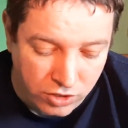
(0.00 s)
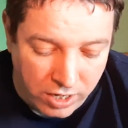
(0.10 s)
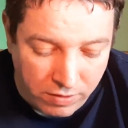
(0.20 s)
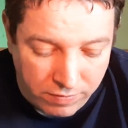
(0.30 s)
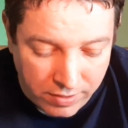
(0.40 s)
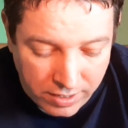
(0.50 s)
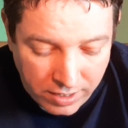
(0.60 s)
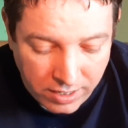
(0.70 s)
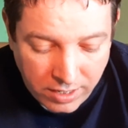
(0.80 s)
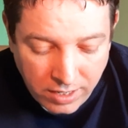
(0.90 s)
shelf
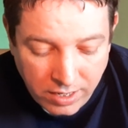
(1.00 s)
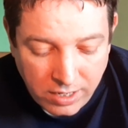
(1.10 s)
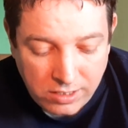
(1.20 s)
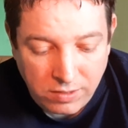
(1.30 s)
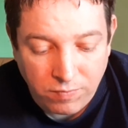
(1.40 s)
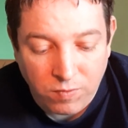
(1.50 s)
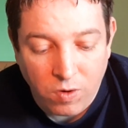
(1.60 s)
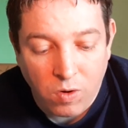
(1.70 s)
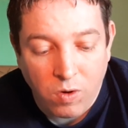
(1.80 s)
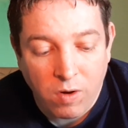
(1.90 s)
is The
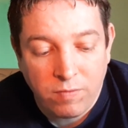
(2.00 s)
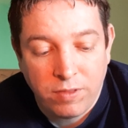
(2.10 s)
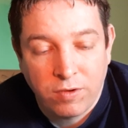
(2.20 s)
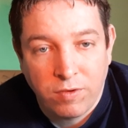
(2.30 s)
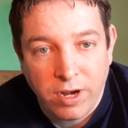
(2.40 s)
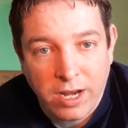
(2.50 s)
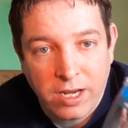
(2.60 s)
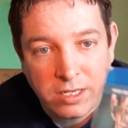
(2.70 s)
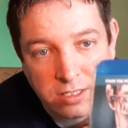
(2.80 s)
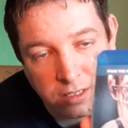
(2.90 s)
Fall of the
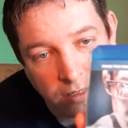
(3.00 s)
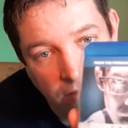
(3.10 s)
Krays.